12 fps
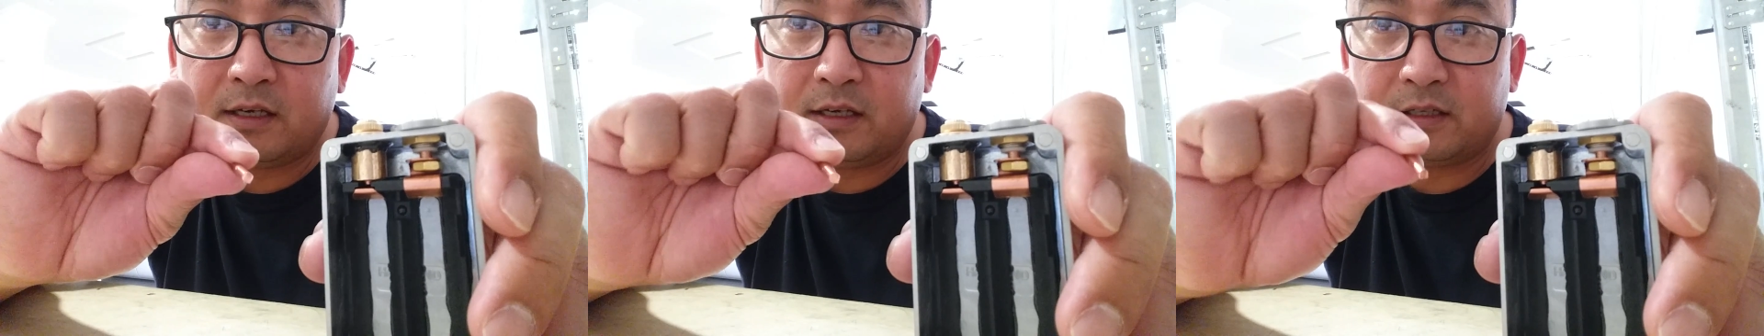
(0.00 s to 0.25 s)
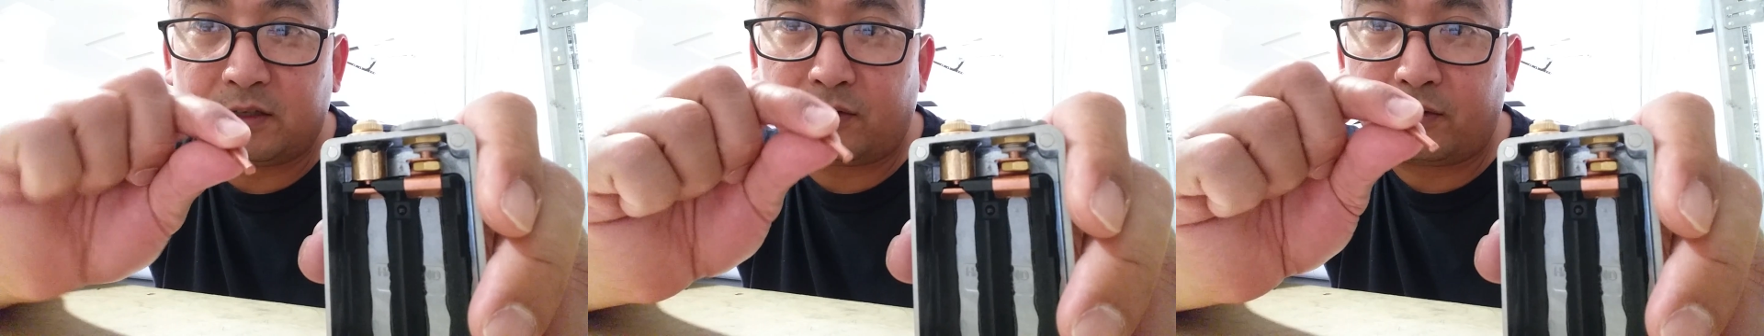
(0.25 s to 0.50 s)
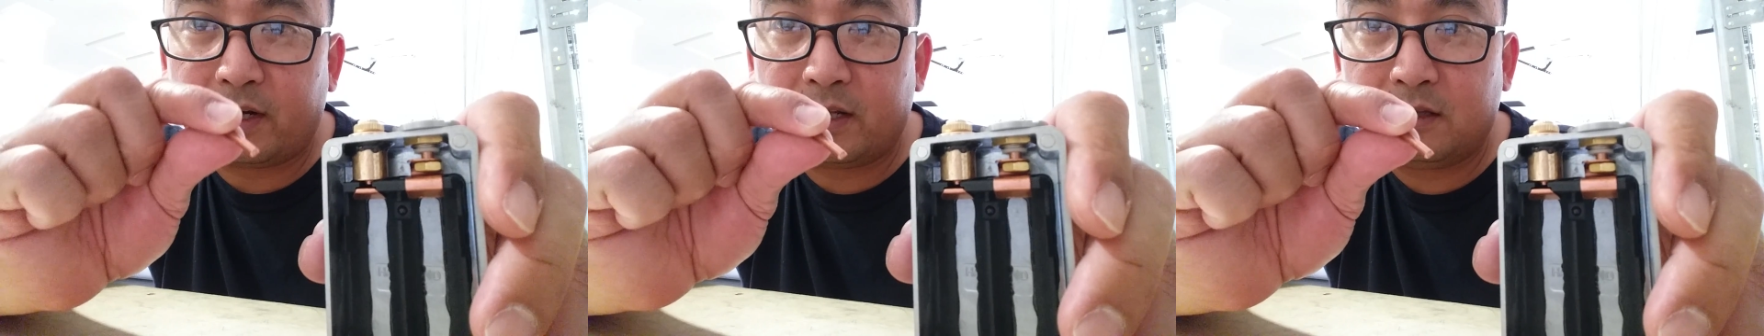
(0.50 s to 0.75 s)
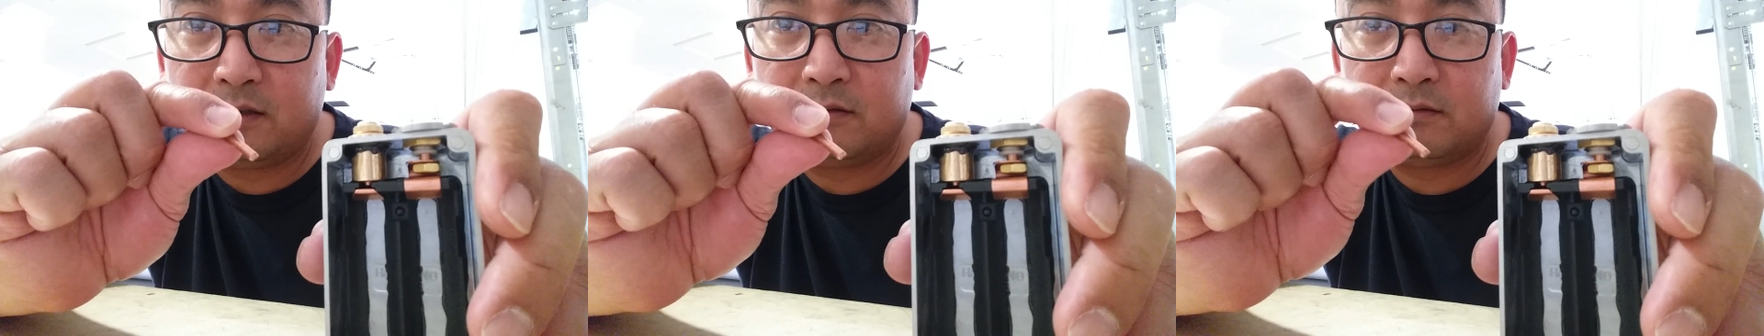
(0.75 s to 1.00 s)
is
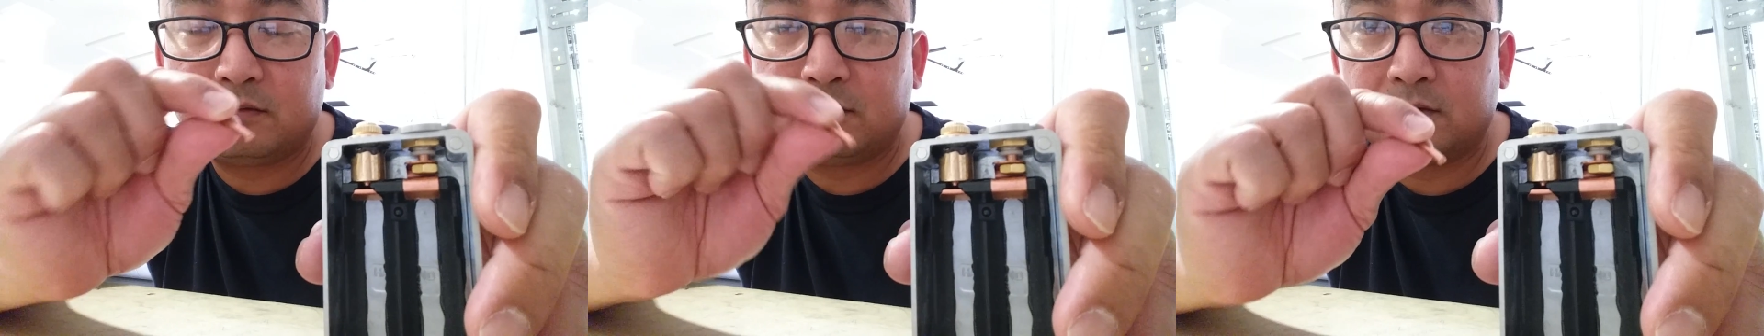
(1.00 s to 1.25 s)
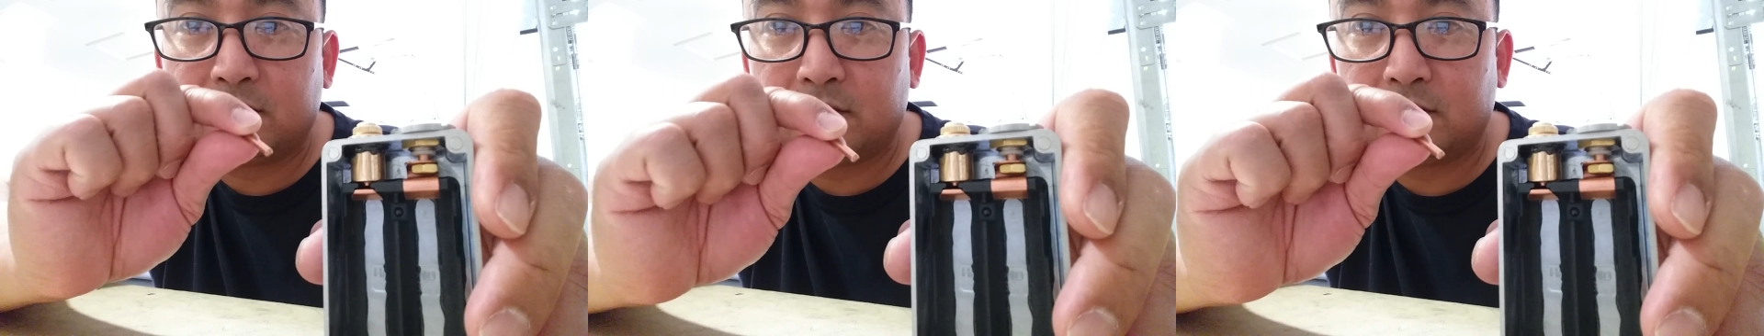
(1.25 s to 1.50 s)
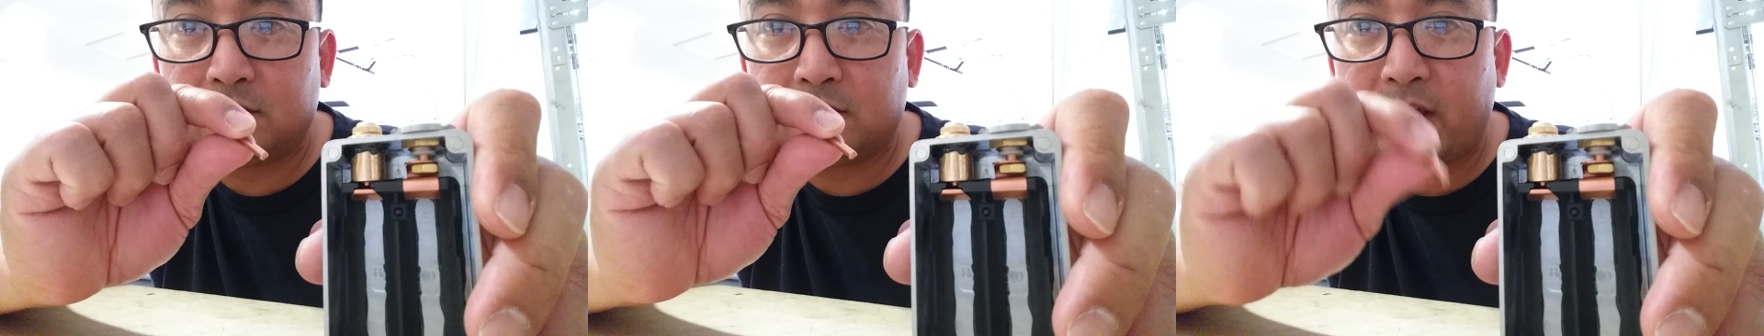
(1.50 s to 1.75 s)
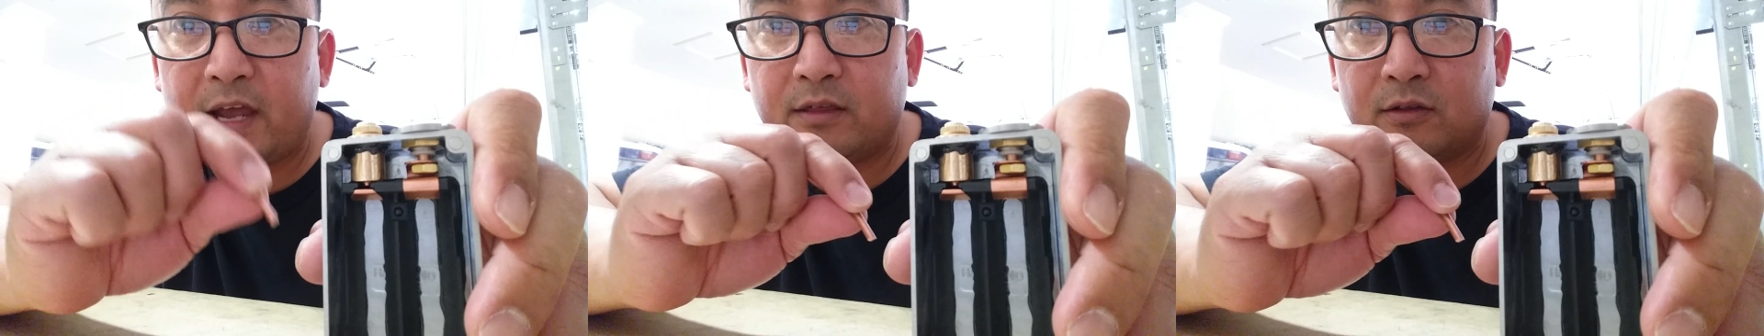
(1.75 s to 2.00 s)
threaded
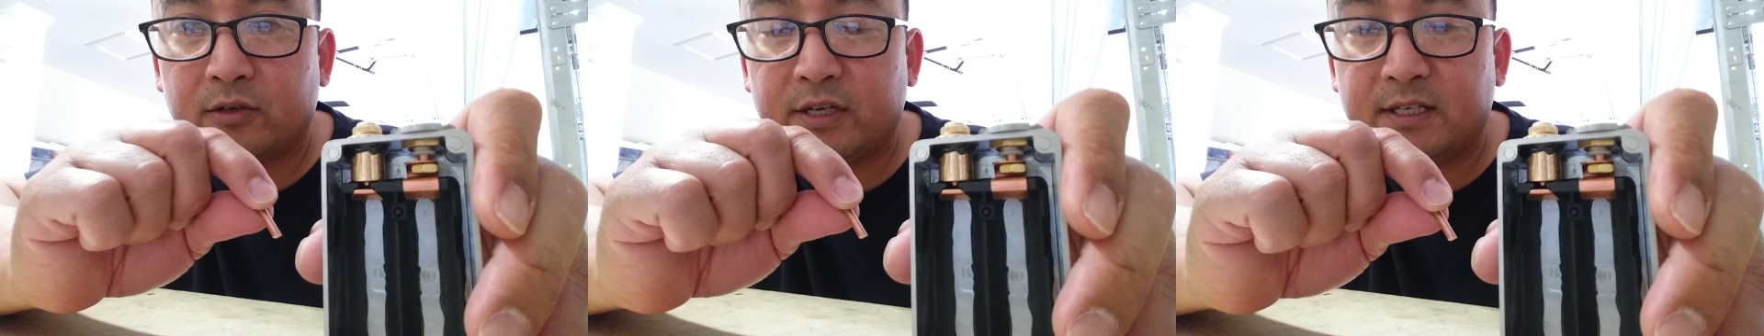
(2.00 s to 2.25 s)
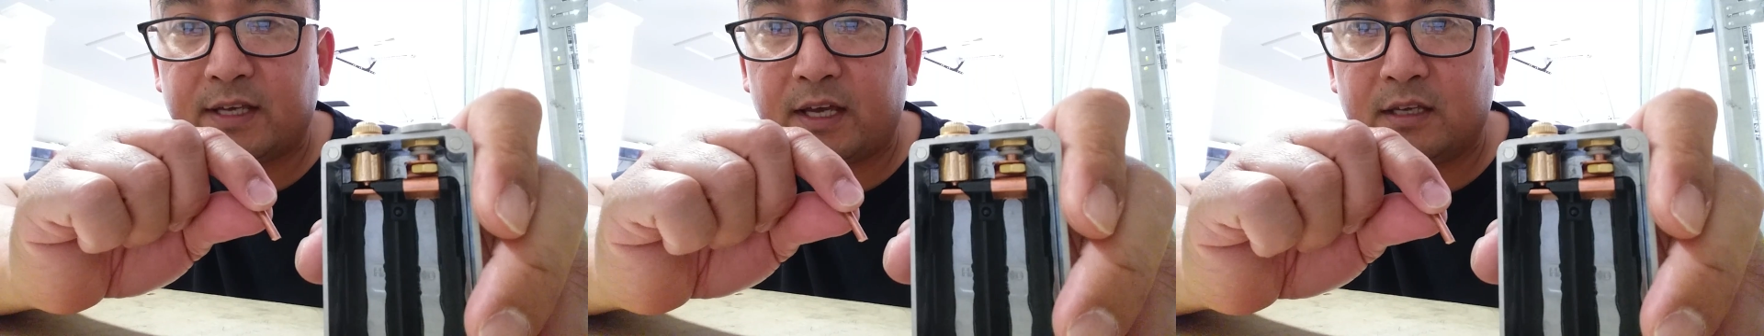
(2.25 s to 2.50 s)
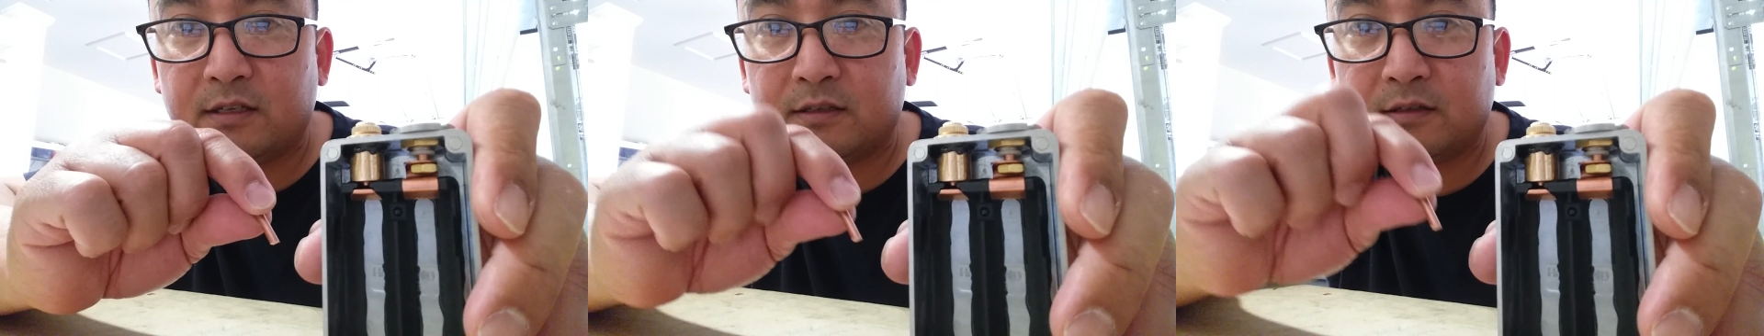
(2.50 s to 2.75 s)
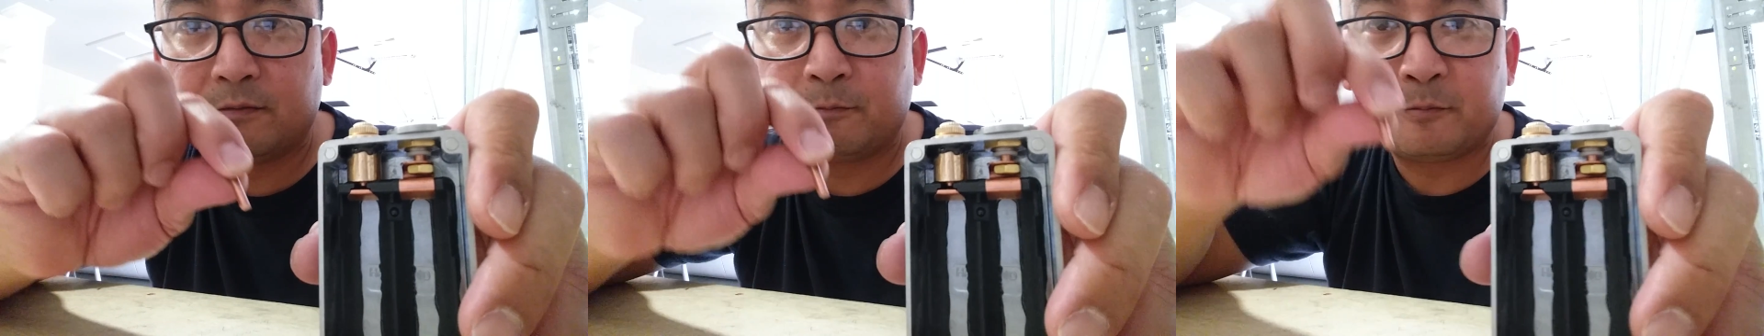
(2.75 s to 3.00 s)
8/32.